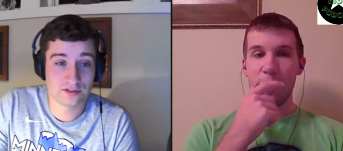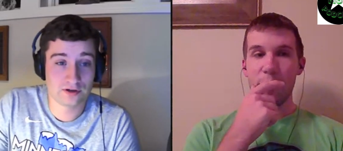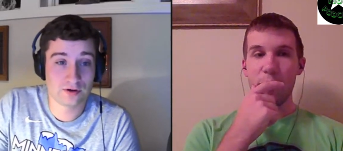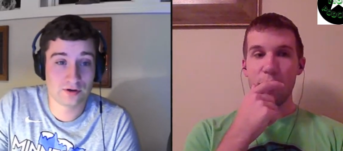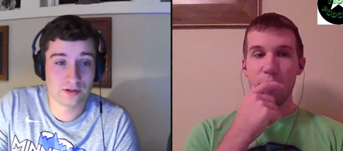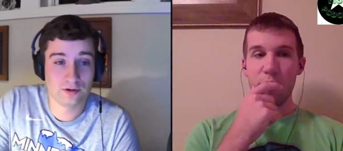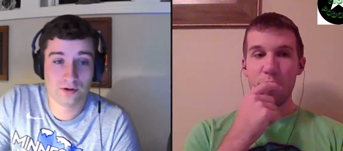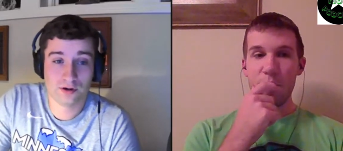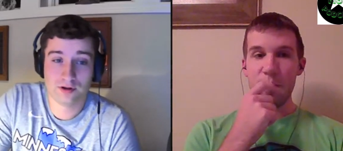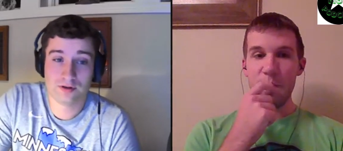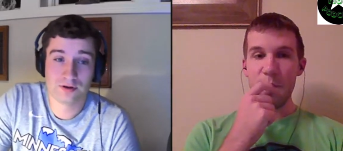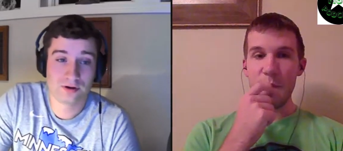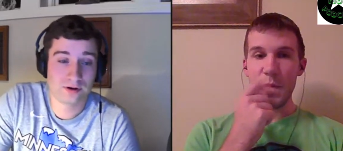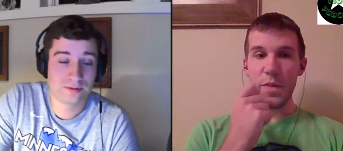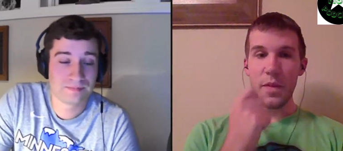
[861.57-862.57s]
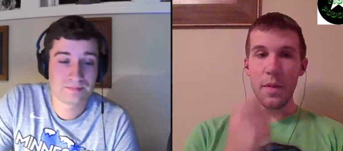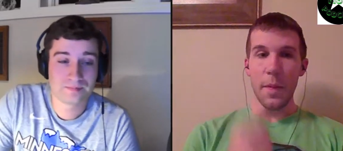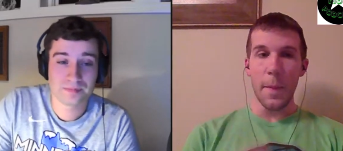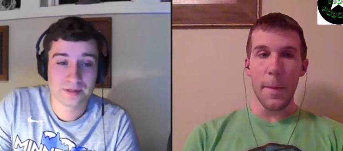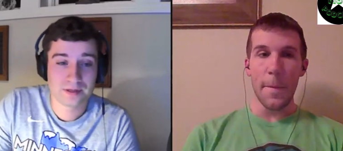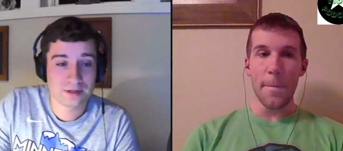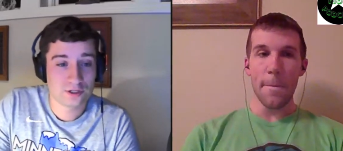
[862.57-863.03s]
Speaker 1: out. You know, another
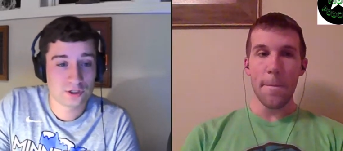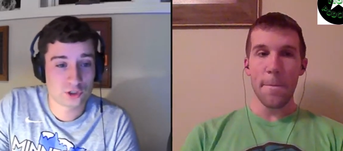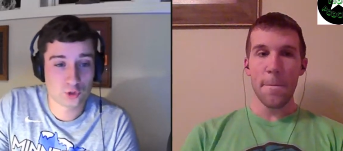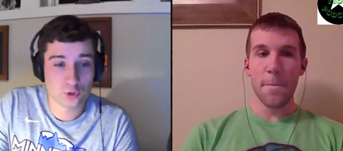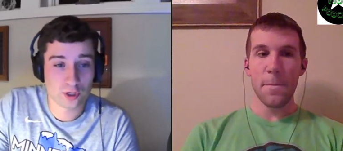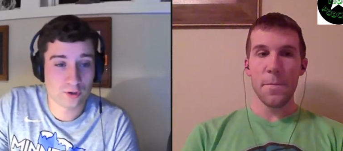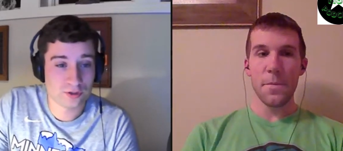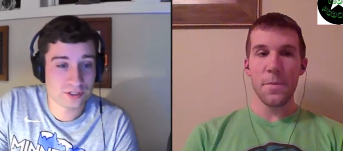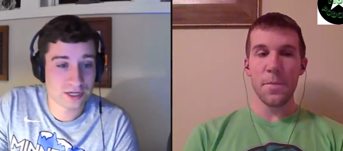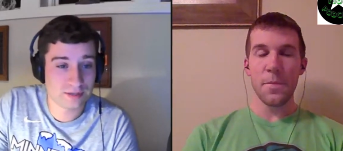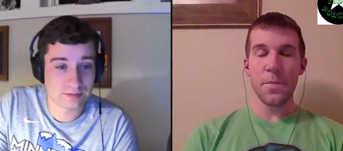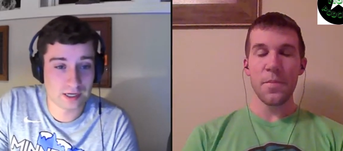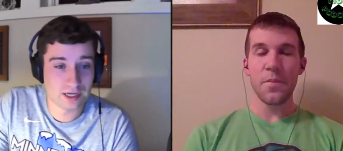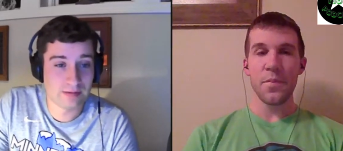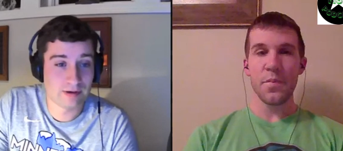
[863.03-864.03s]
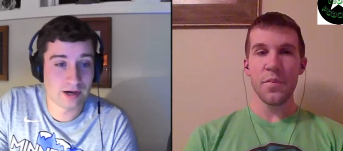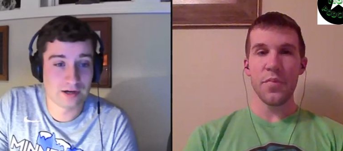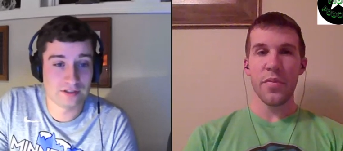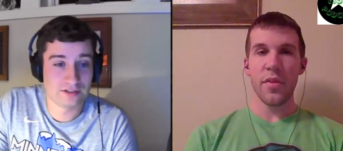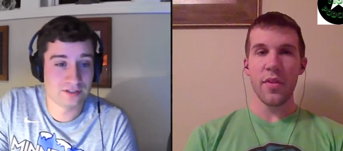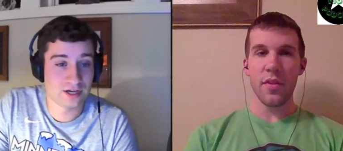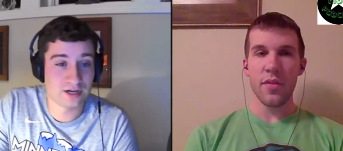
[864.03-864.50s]
shootout type game.
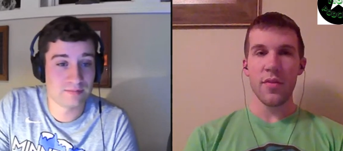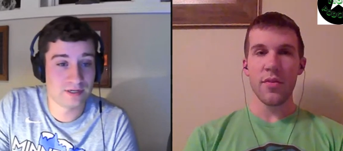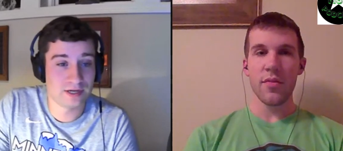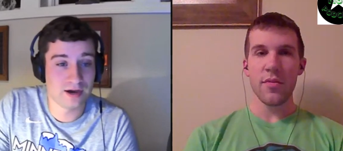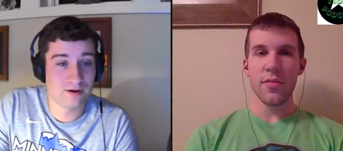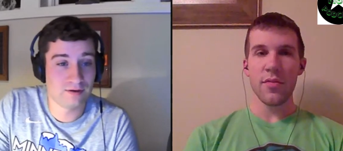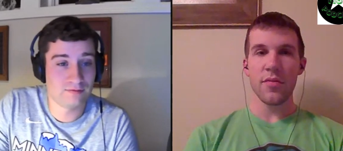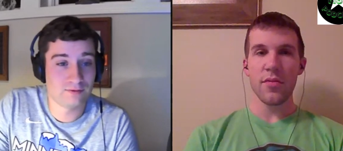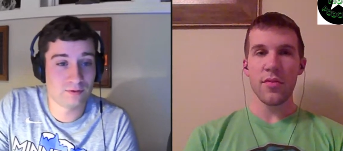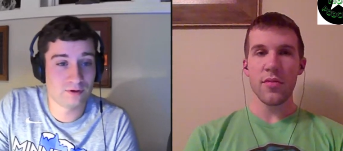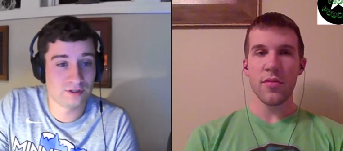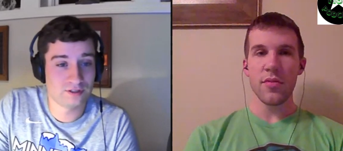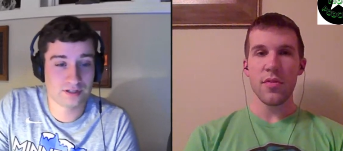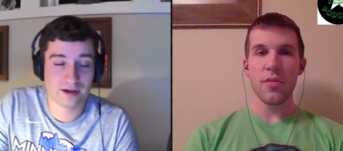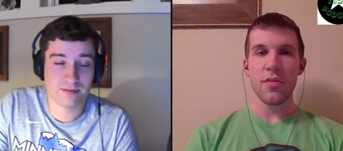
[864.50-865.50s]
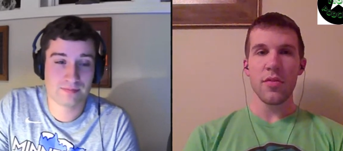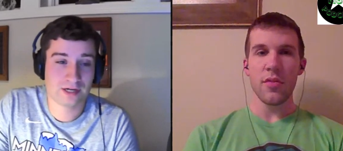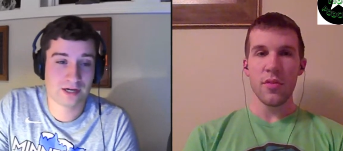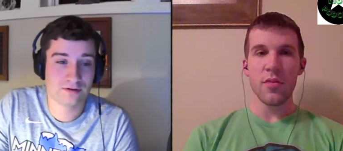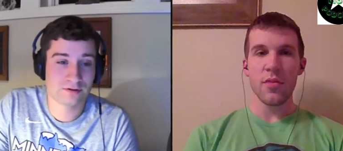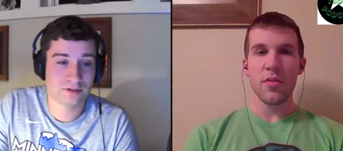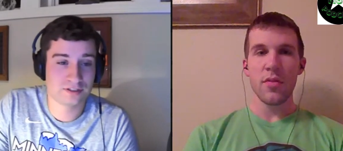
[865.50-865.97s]
Honestly, I'd be down for because I'm
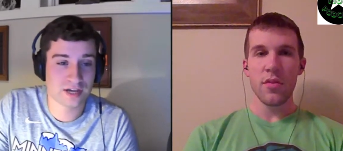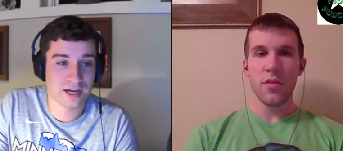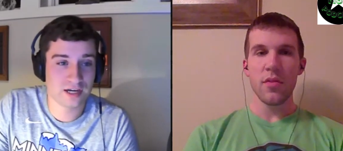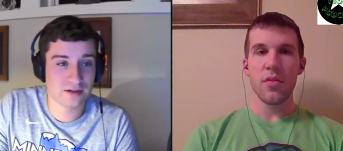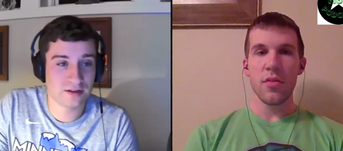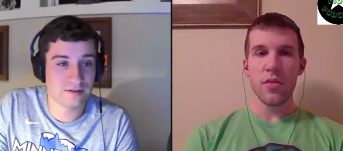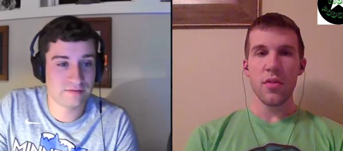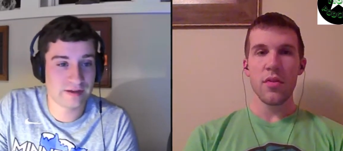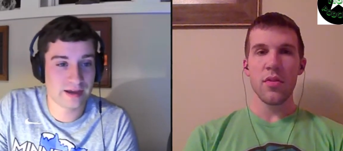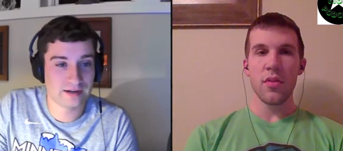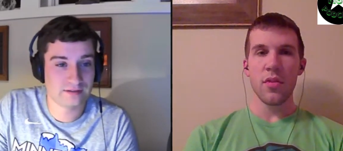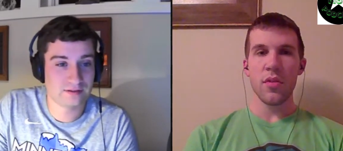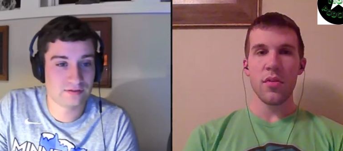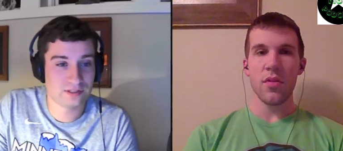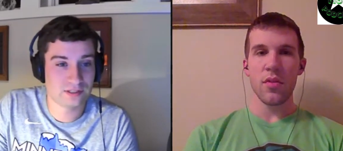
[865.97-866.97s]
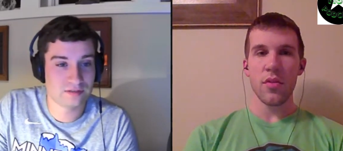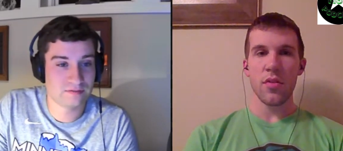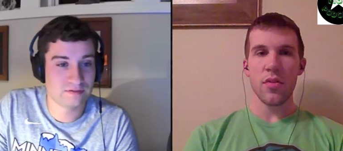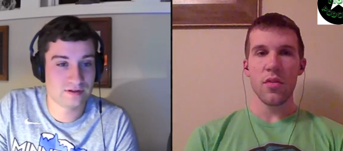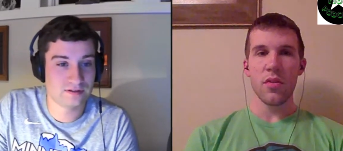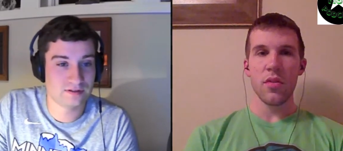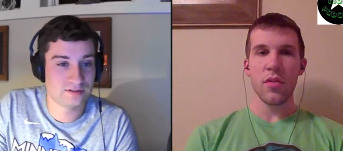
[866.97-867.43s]
kind of resigned to the fact that the
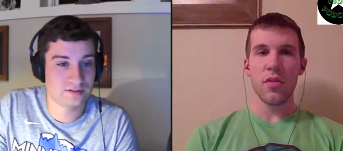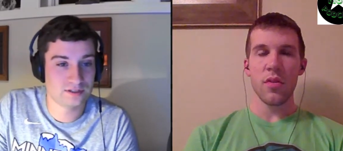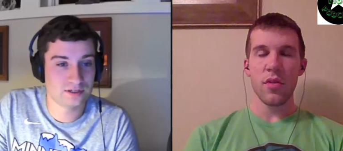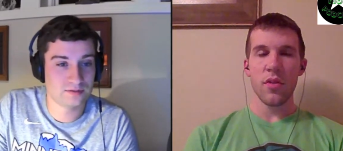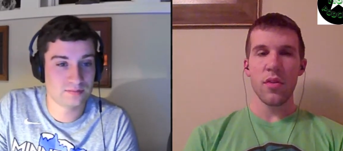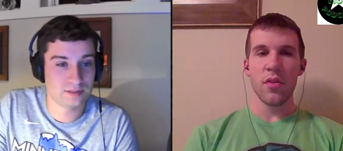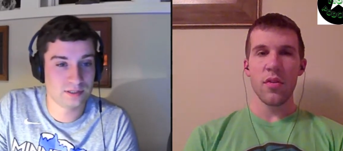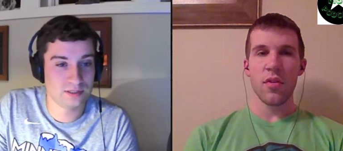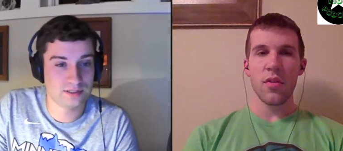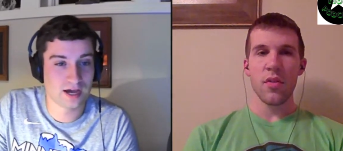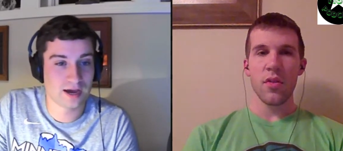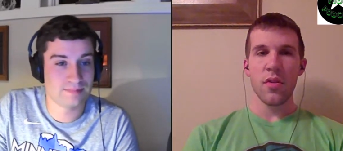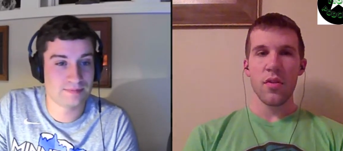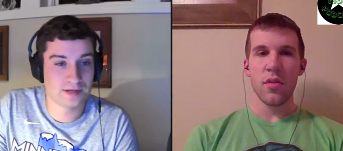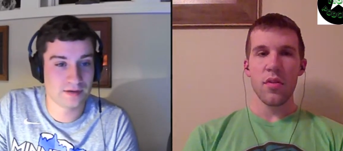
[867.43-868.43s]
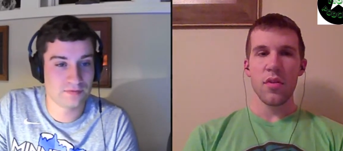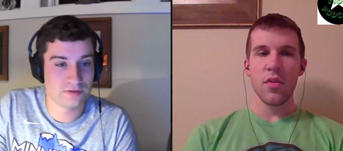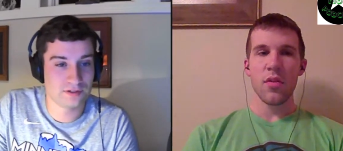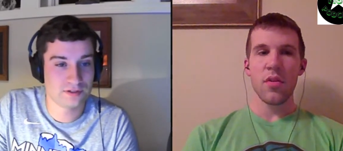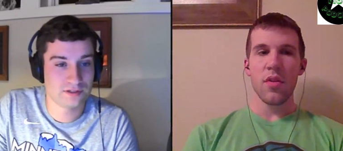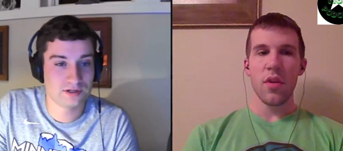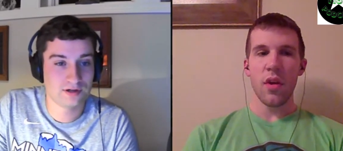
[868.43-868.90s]
defense isn't going to be top ten
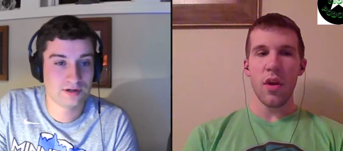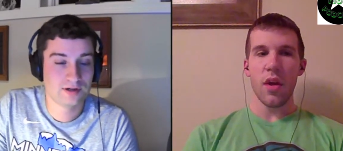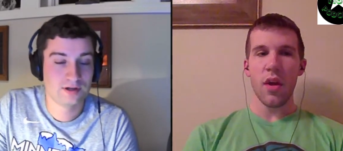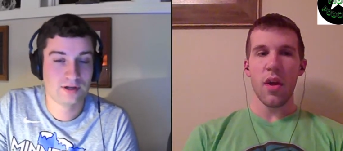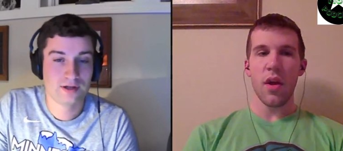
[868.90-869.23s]
this year.